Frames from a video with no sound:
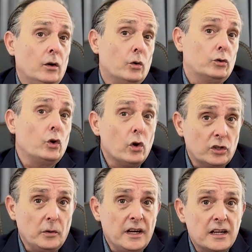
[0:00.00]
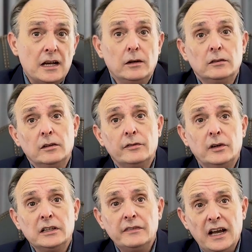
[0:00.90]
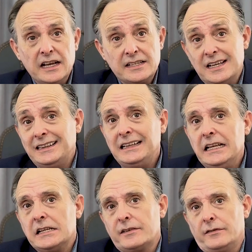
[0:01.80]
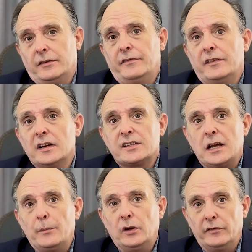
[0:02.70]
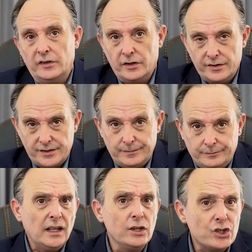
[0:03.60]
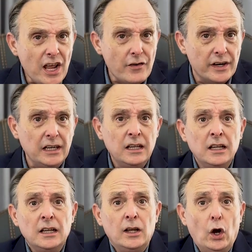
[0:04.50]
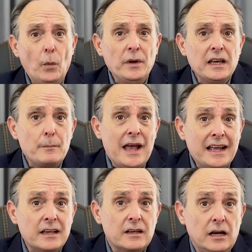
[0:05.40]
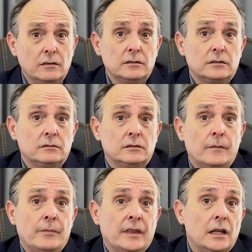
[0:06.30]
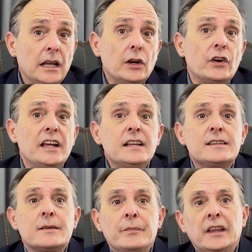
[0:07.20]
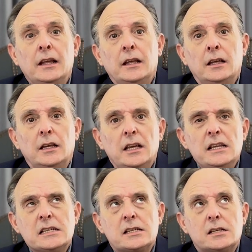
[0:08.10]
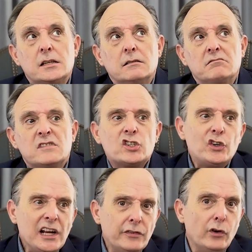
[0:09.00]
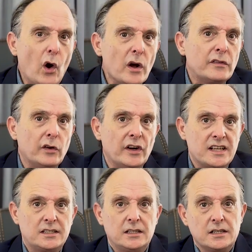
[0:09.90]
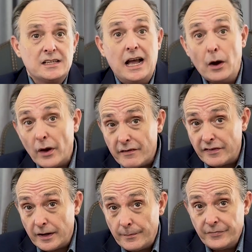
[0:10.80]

or talk to an accountant for advice, at least for the first couple of years. In general, opening a bank account in Greece is straightforward for residents. However,